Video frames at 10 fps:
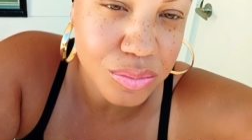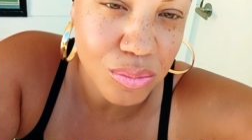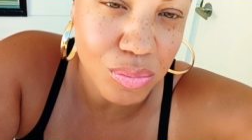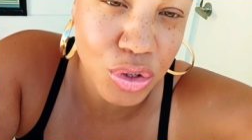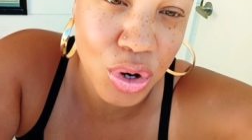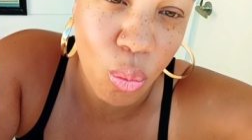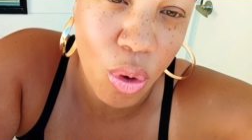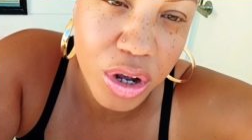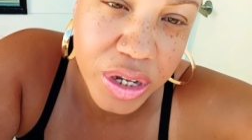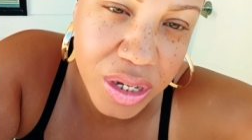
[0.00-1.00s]
you're
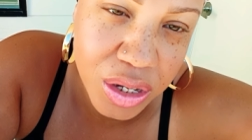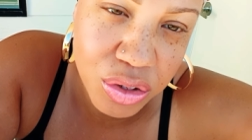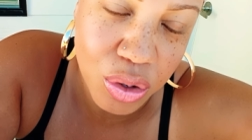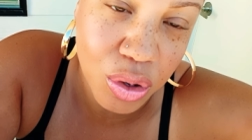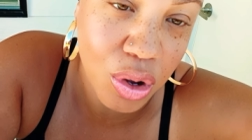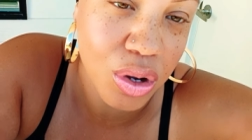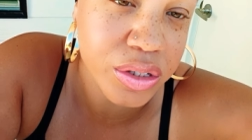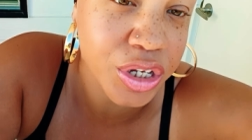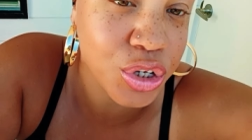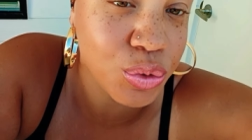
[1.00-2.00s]
walking in your
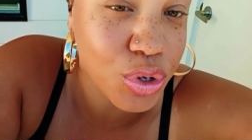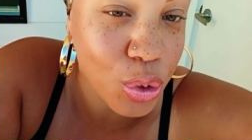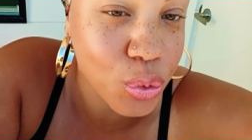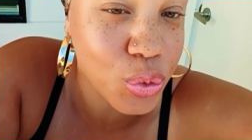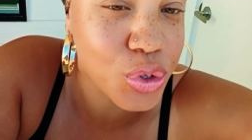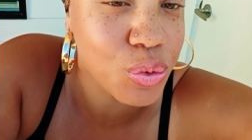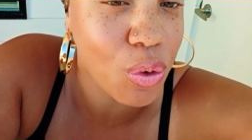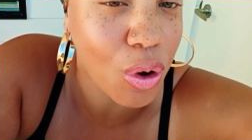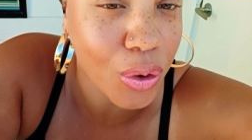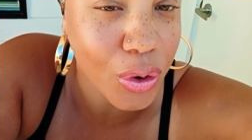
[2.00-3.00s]
calling you know who you
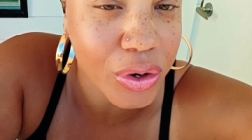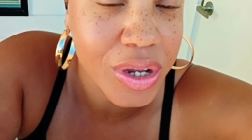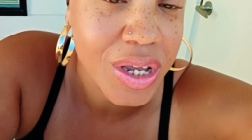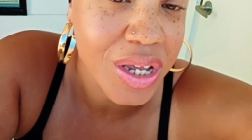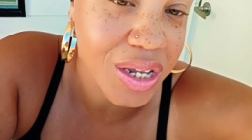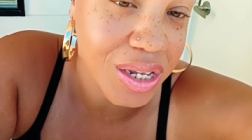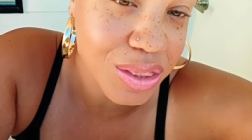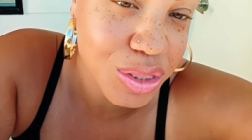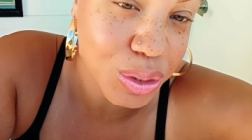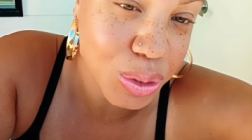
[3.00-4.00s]
are
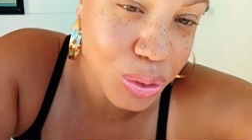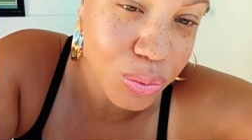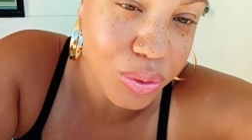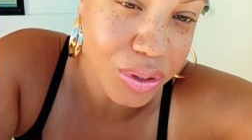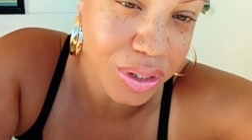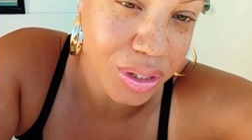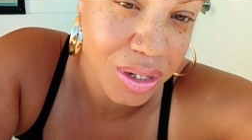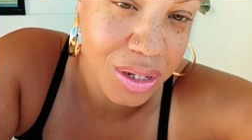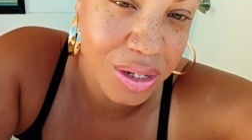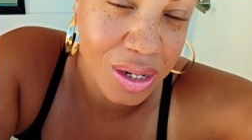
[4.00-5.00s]
in the lord
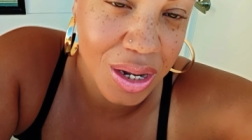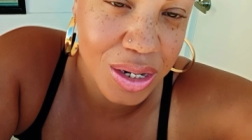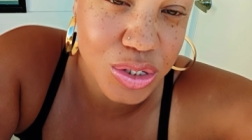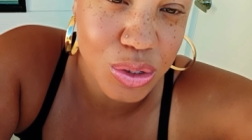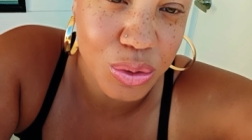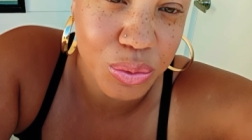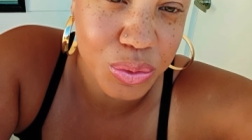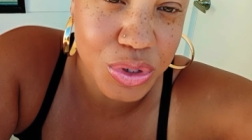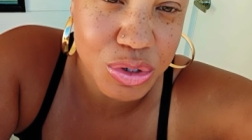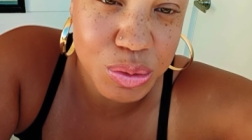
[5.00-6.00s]
and so
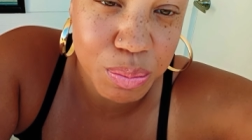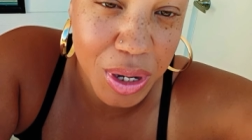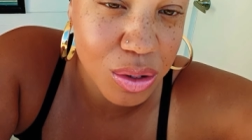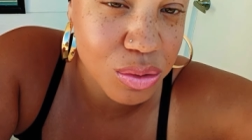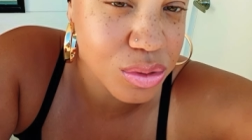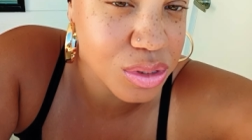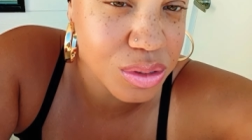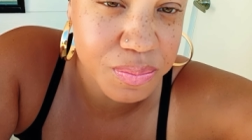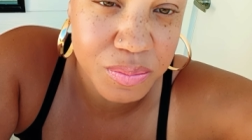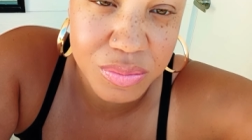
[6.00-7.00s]
your spouse
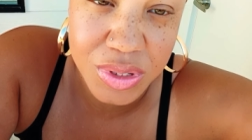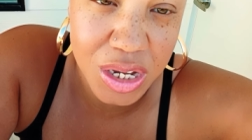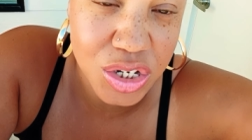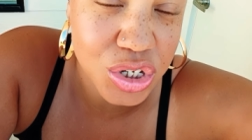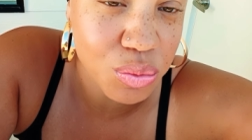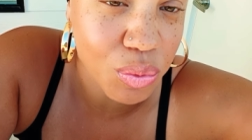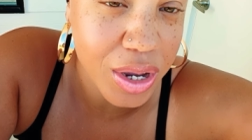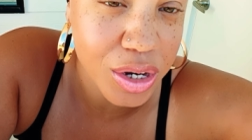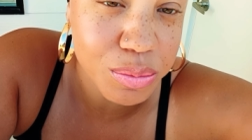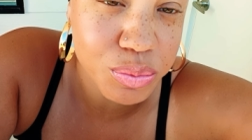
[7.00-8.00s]
catching
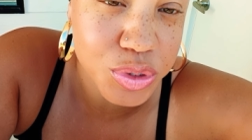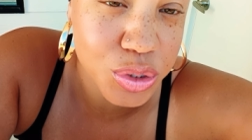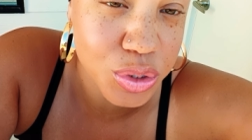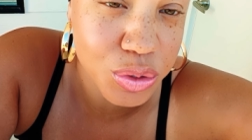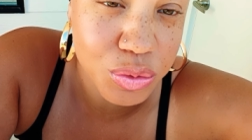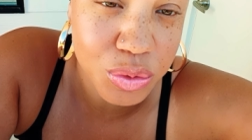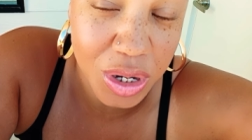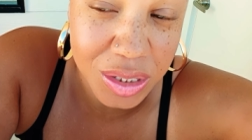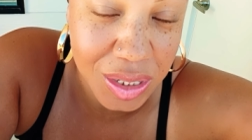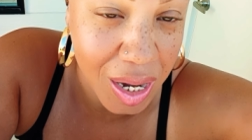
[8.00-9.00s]
right up to you,
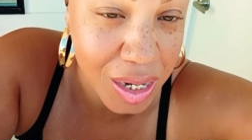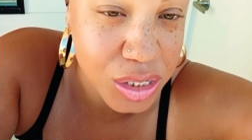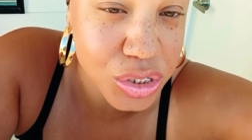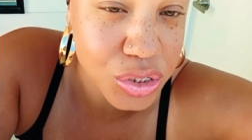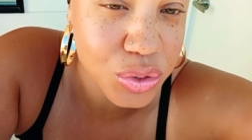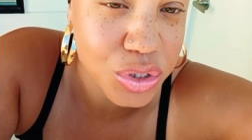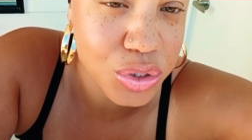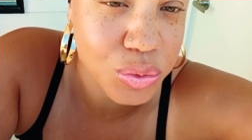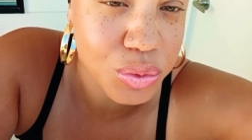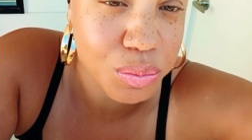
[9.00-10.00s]
aligned to
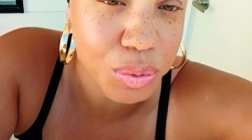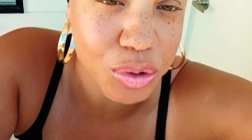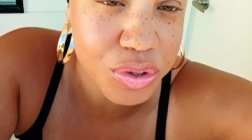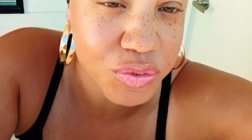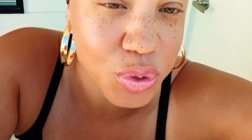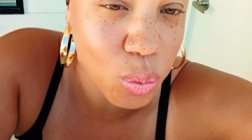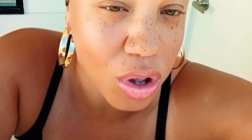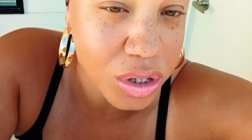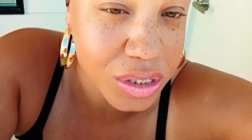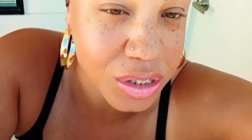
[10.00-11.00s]
you, both of you
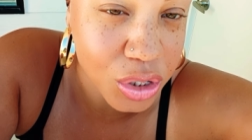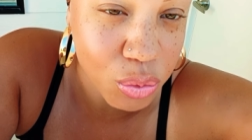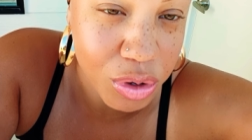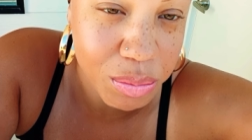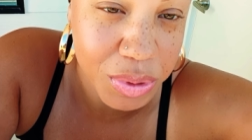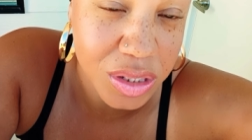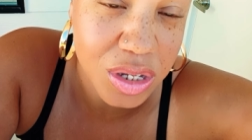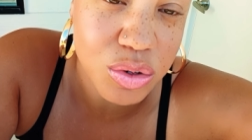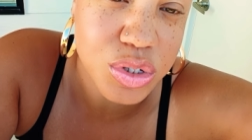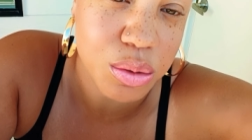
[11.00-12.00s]
walking in agreement.
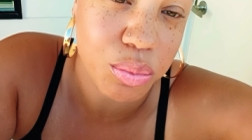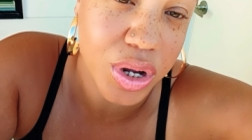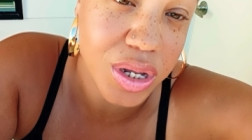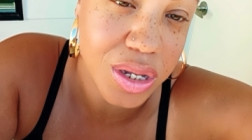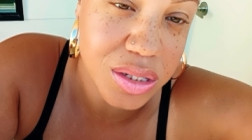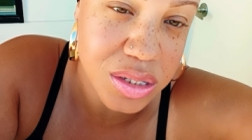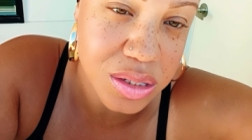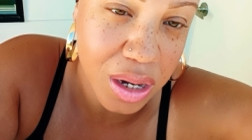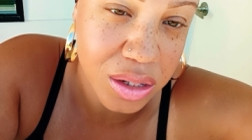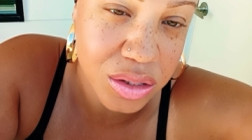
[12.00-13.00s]
There is a break in
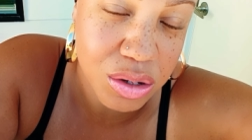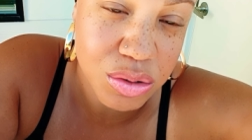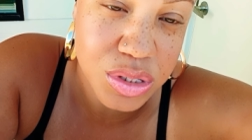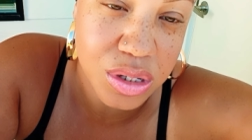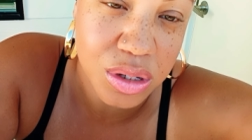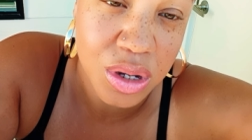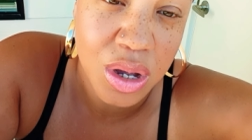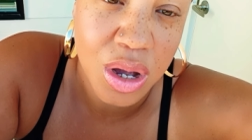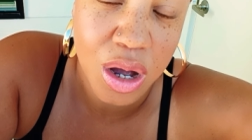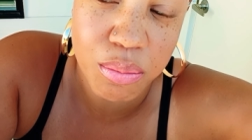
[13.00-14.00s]
sight. There is a,
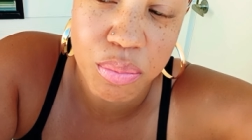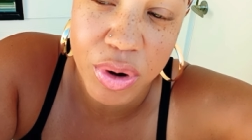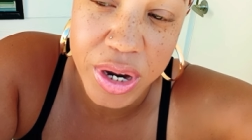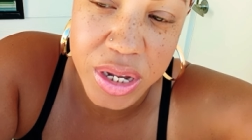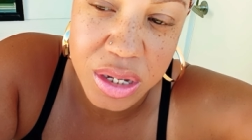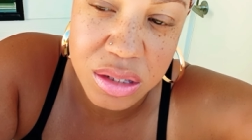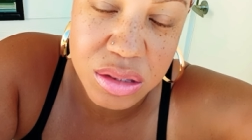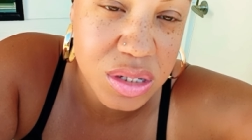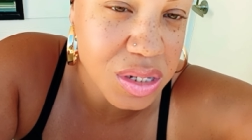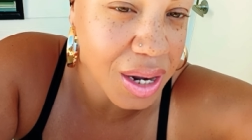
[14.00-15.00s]
a break in
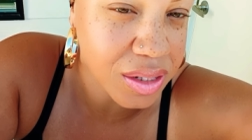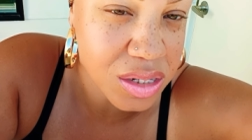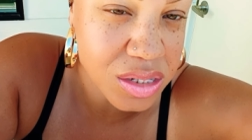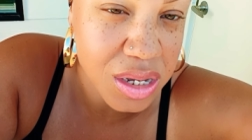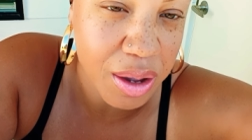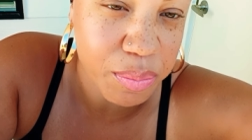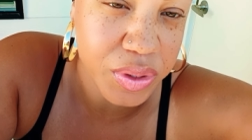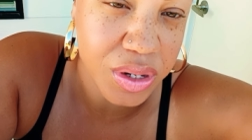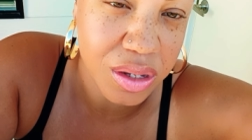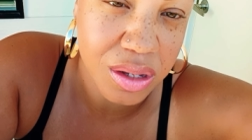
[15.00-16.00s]
the silence happening,